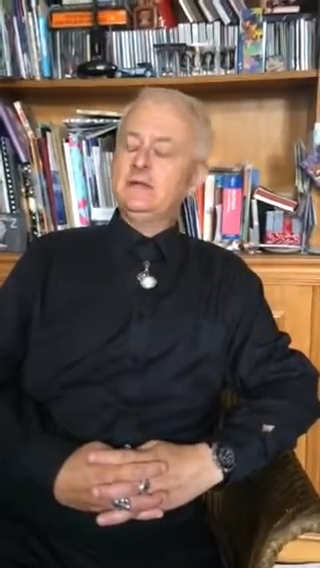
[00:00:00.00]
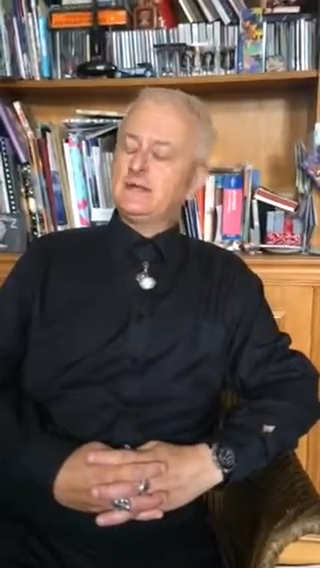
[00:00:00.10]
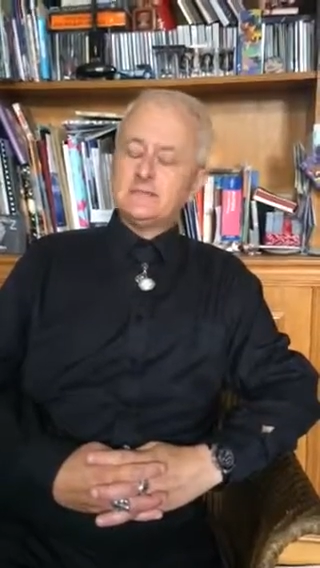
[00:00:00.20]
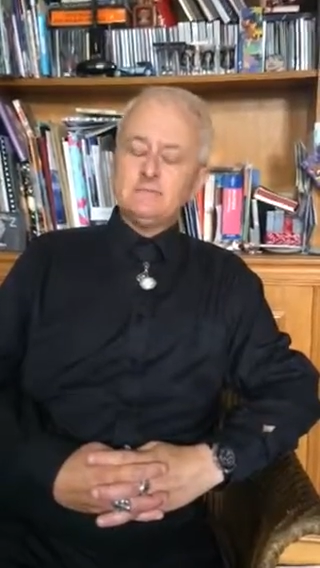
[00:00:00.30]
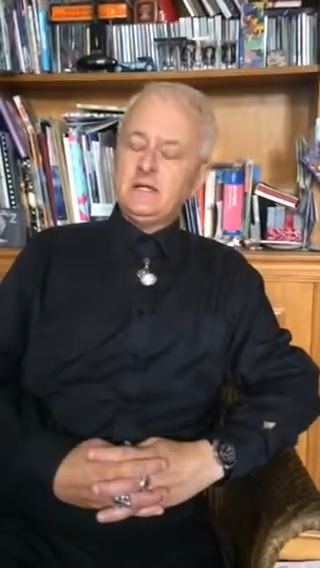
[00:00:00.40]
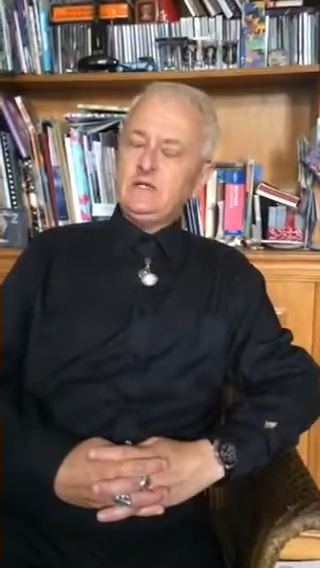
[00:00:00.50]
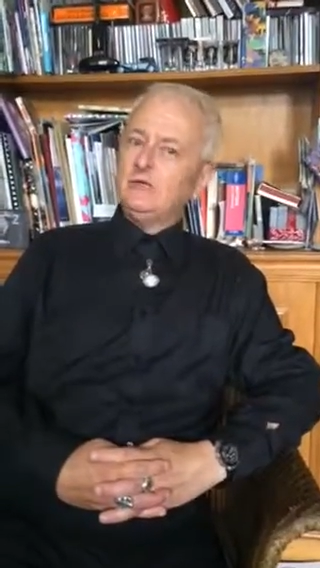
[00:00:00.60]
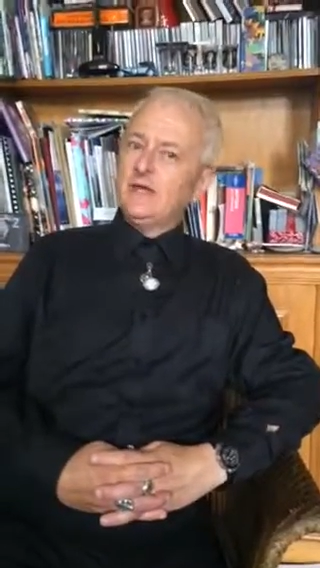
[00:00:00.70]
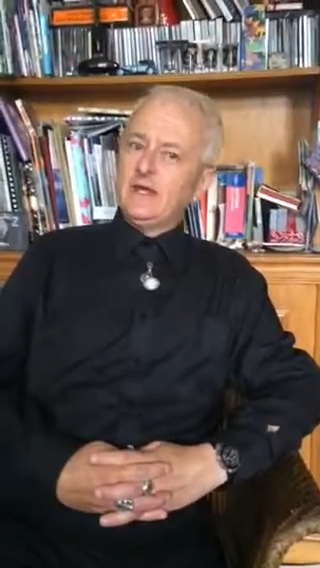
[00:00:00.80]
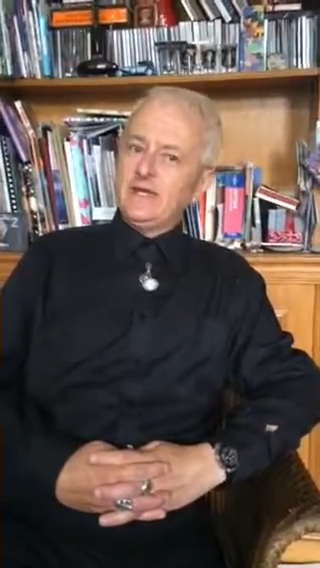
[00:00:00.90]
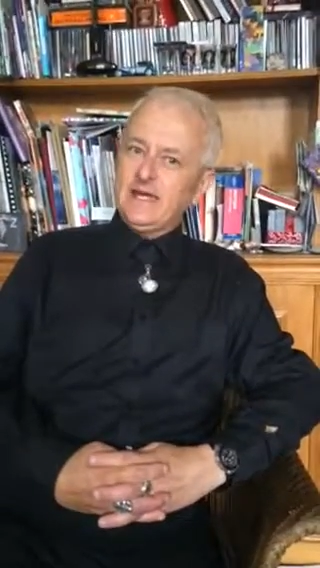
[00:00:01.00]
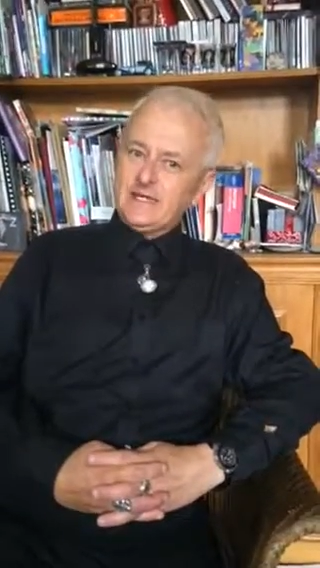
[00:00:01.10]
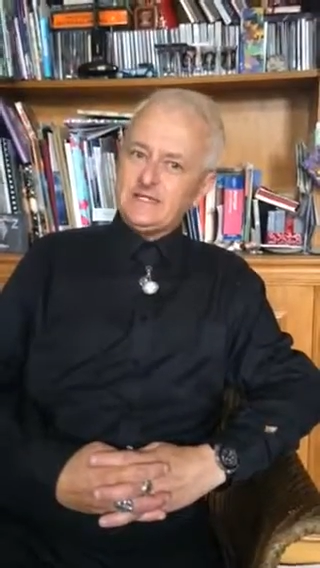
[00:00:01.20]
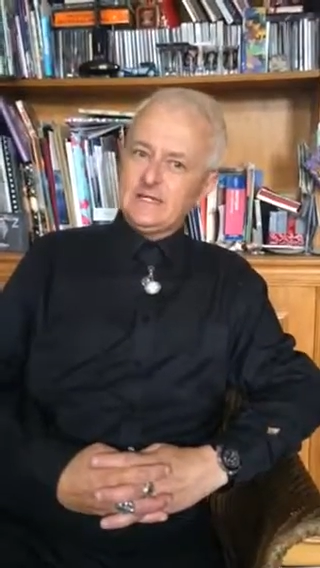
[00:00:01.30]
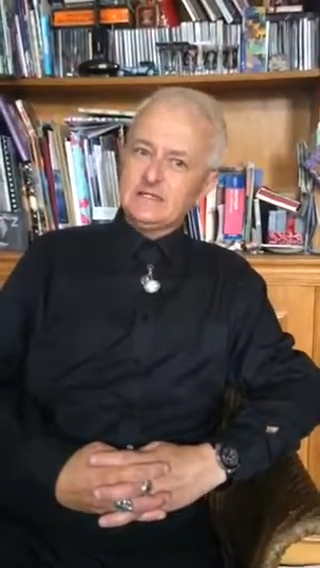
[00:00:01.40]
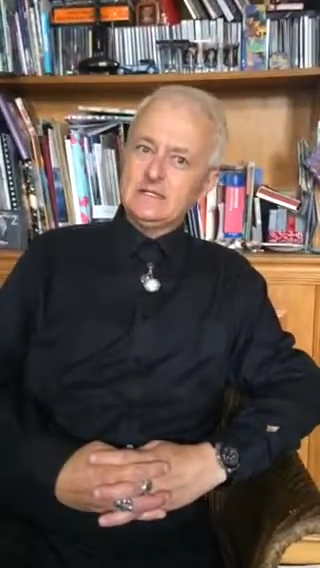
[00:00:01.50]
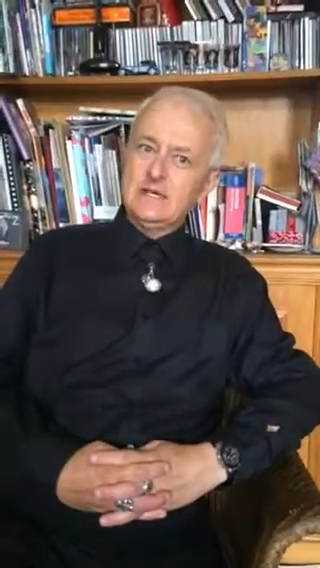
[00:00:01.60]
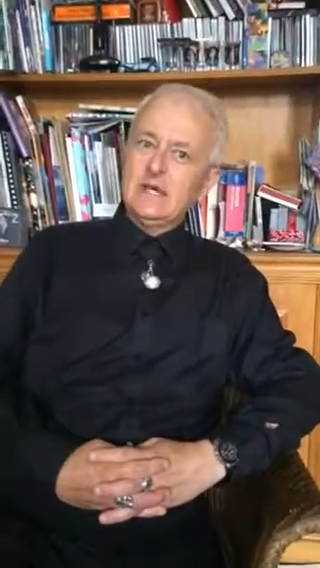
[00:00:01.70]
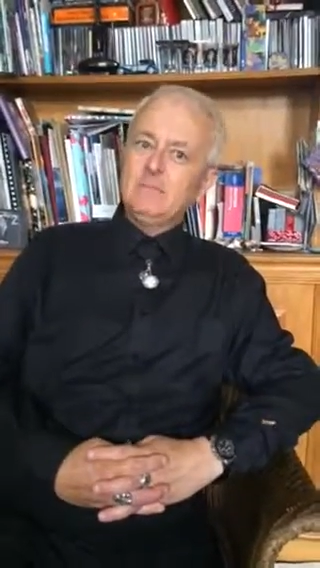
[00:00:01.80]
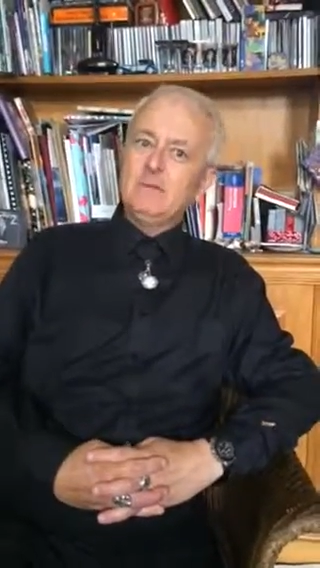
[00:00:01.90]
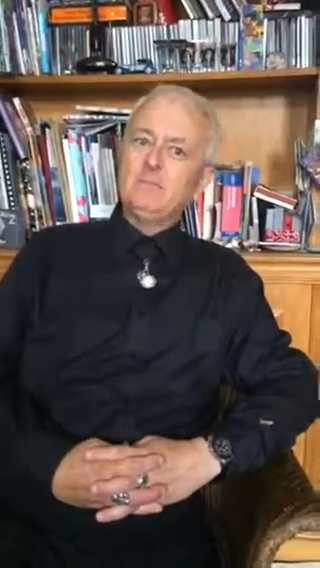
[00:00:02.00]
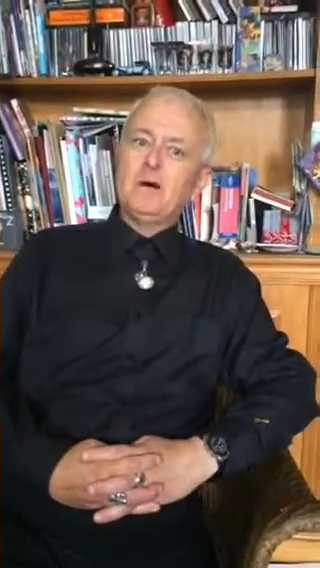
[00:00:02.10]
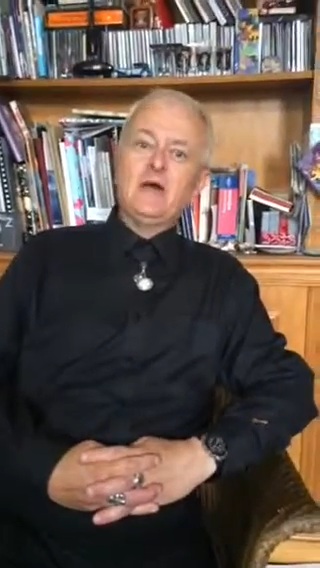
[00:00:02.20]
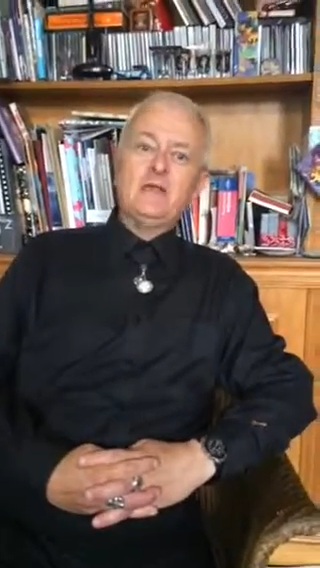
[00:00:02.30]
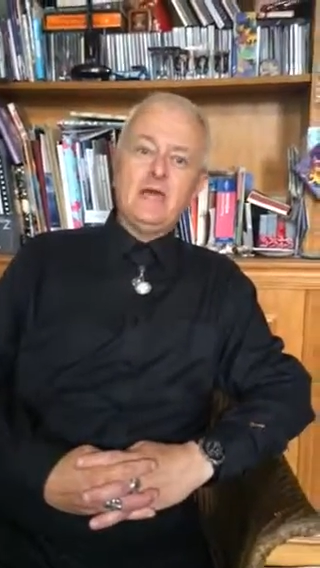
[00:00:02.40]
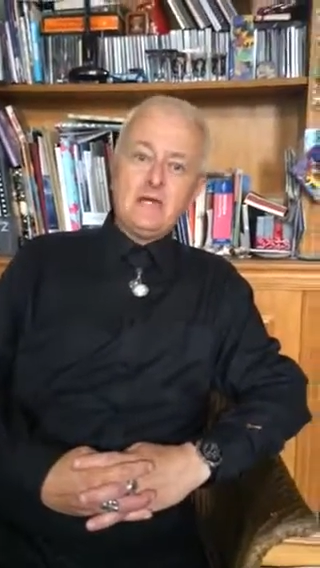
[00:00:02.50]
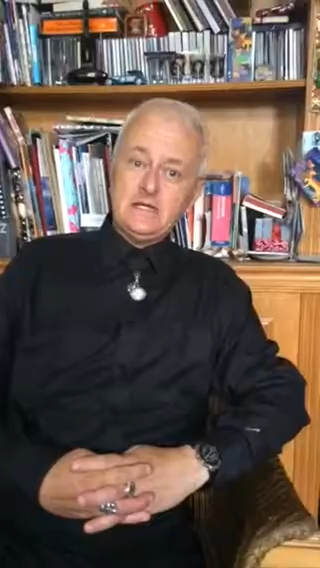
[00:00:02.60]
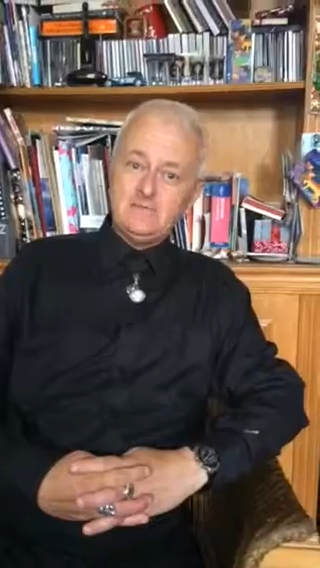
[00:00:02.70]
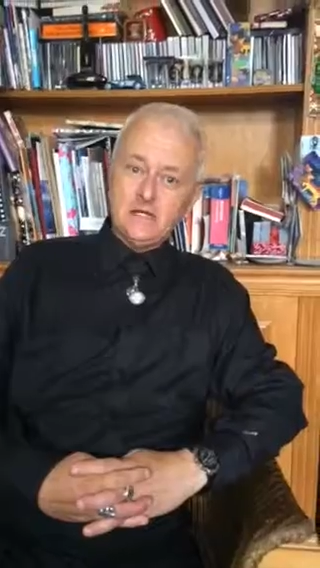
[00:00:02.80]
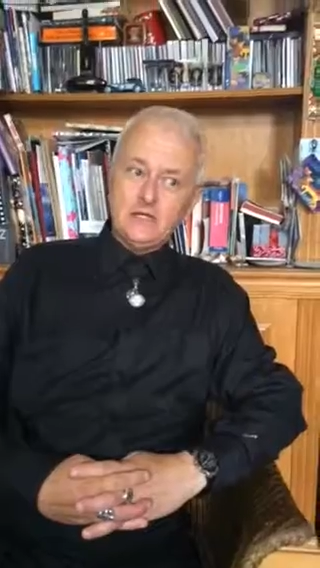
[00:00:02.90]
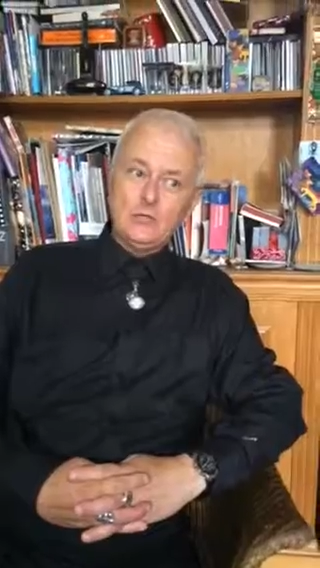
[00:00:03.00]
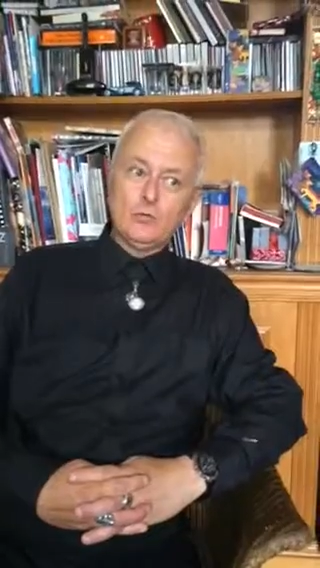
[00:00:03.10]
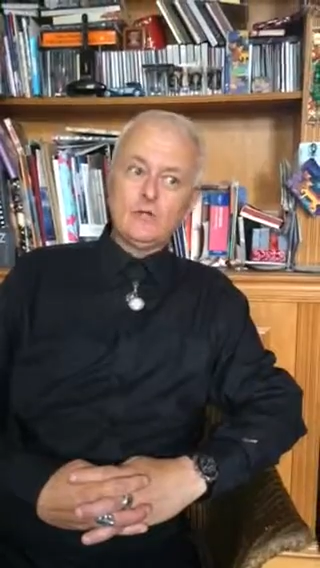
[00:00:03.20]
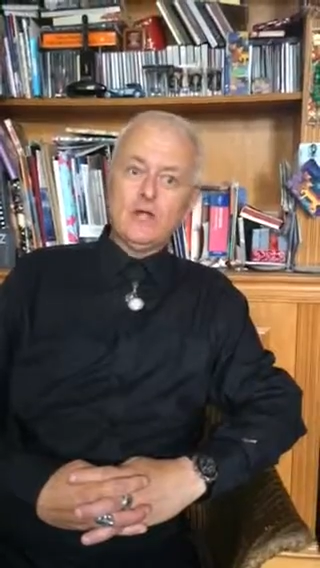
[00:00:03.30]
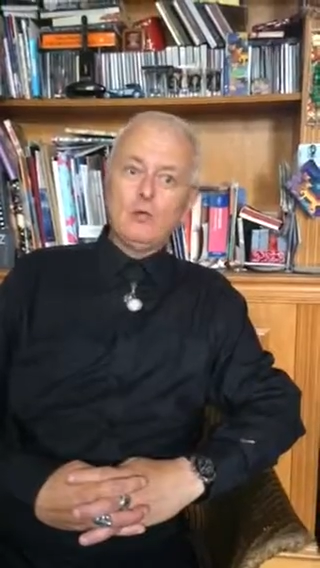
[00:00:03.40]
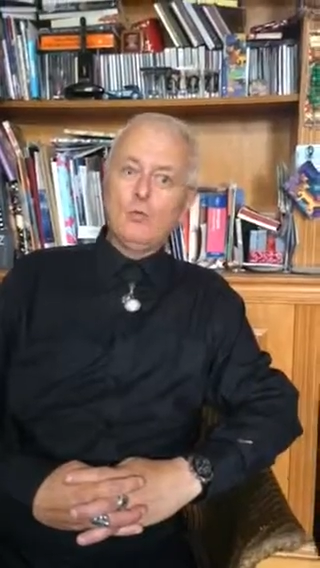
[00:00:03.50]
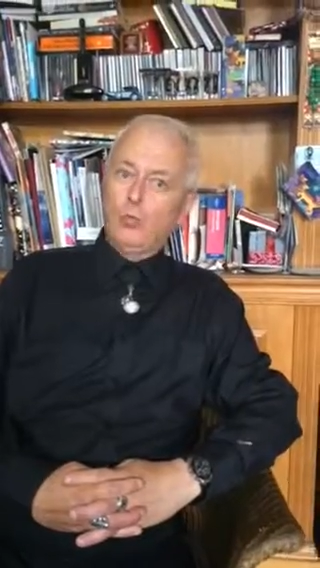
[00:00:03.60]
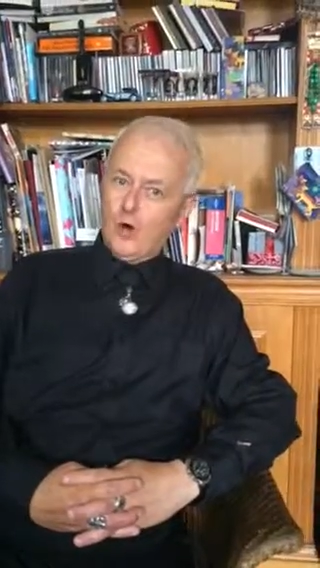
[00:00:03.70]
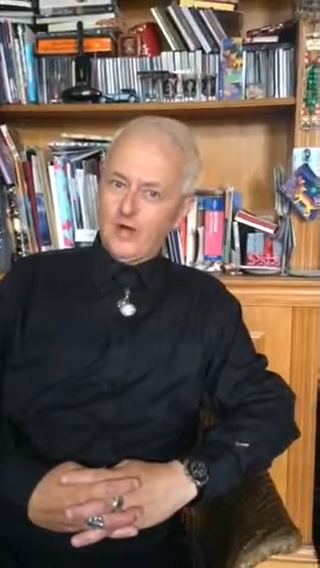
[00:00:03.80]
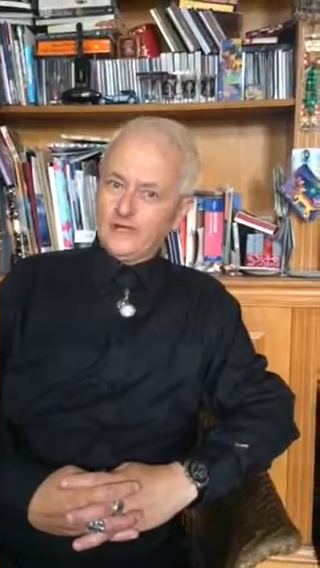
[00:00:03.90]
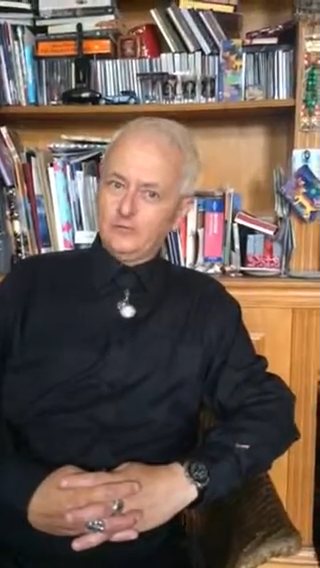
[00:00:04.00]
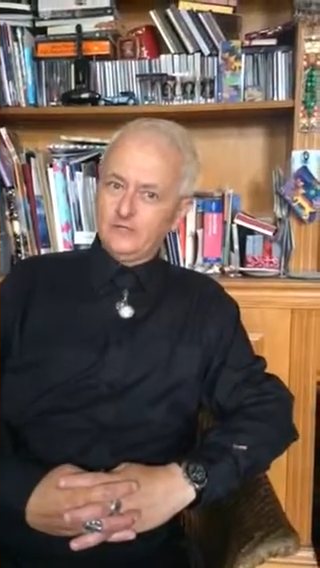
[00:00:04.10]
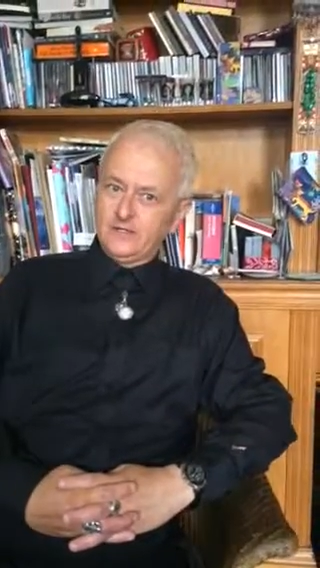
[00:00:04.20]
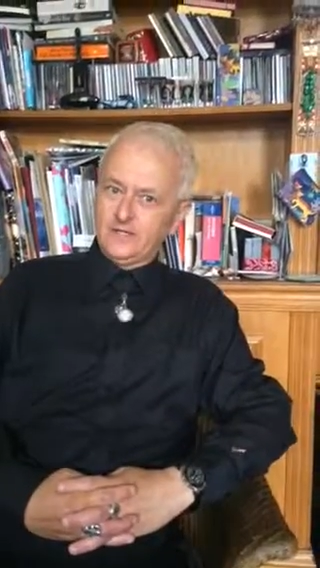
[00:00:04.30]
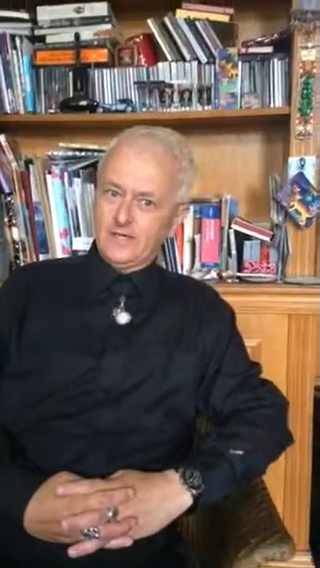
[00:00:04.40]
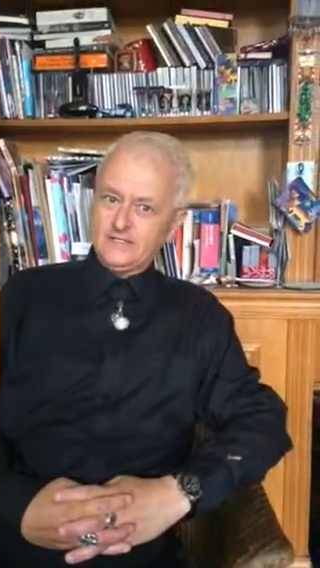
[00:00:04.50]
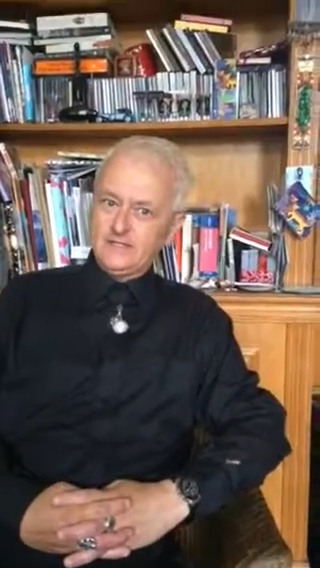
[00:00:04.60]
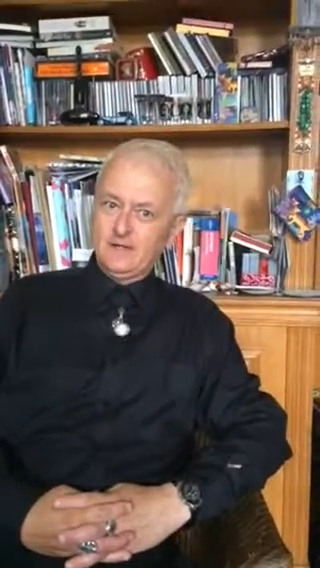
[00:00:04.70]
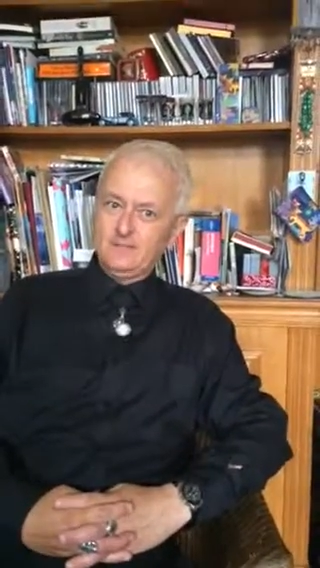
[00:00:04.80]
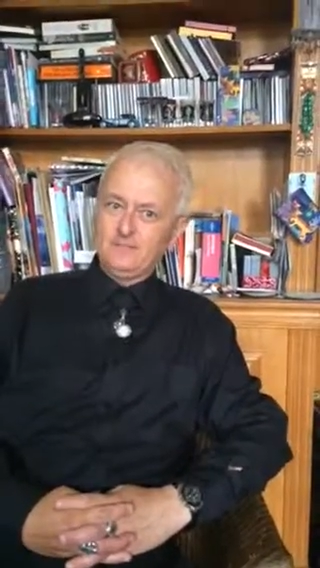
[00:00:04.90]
Doesn't mean you're going to get it, but by the end of it, you'll know why you didn't get it.